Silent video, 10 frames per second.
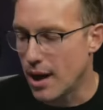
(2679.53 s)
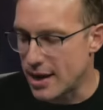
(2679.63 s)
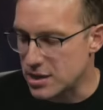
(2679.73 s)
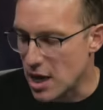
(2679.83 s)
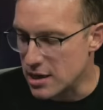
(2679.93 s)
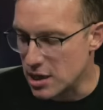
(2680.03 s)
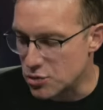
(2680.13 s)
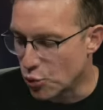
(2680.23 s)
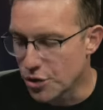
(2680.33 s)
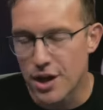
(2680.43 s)
And
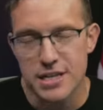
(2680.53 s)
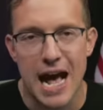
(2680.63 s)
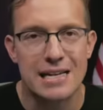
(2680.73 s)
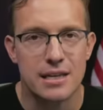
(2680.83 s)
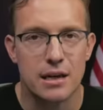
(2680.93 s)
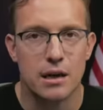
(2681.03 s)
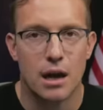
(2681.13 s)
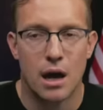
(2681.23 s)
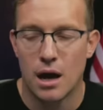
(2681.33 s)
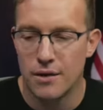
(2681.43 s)
it's worth us asking
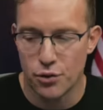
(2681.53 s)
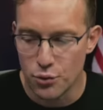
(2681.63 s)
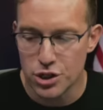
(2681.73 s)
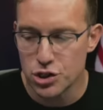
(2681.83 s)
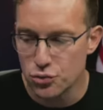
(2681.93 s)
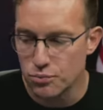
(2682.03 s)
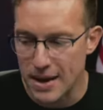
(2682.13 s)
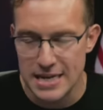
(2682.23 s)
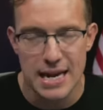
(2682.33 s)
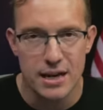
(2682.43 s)
if we wish to
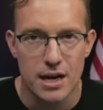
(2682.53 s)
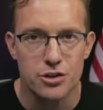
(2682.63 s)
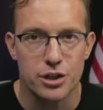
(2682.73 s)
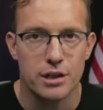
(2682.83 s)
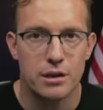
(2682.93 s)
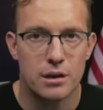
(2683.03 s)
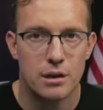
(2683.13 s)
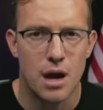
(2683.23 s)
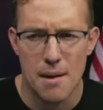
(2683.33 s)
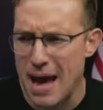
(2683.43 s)
maintain a country.
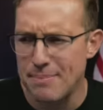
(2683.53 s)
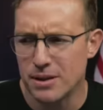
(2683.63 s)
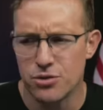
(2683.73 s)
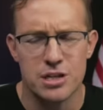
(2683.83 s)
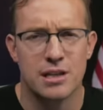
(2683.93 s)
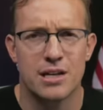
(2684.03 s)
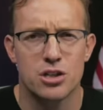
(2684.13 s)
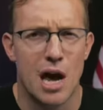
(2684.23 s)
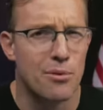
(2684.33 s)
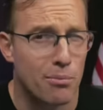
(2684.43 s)
I'm happy losing
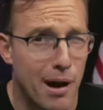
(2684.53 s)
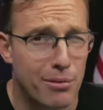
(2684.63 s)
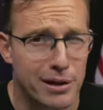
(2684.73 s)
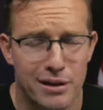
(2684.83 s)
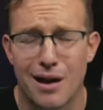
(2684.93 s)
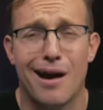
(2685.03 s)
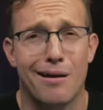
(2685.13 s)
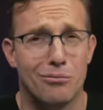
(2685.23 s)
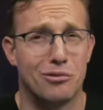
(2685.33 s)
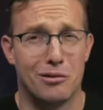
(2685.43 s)
elections. I'm a Republican.
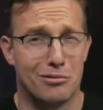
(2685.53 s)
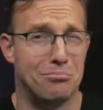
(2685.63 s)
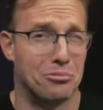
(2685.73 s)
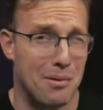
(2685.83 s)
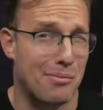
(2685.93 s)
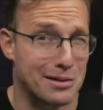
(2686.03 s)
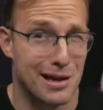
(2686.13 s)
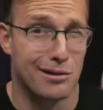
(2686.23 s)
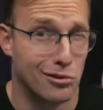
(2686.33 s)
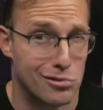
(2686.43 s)
The Republicans
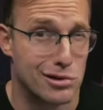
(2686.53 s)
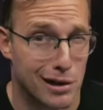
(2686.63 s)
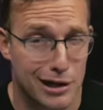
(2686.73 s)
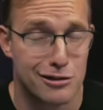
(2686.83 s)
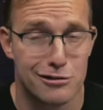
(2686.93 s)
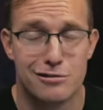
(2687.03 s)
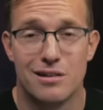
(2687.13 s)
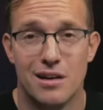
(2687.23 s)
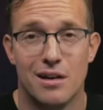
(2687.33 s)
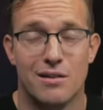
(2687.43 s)
like lose
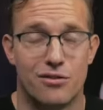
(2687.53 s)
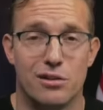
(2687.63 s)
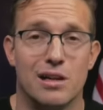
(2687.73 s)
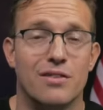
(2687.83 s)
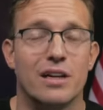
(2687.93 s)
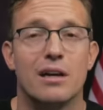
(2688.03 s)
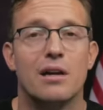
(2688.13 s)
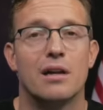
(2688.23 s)
elections for a living.